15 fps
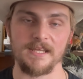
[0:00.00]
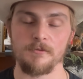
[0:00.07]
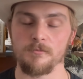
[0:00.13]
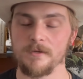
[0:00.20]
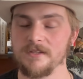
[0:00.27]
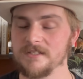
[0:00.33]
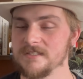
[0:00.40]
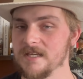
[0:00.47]
It
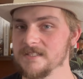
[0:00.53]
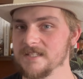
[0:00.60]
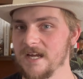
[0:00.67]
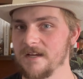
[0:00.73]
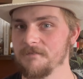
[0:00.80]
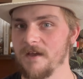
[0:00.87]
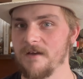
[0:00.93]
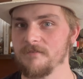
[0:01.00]
really does
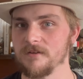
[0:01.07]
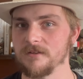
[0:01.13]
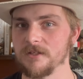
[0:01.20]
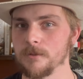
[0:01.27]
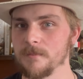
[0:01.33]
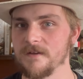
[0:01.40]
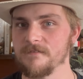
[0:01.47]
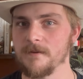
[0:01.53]
kind of have a little bit of a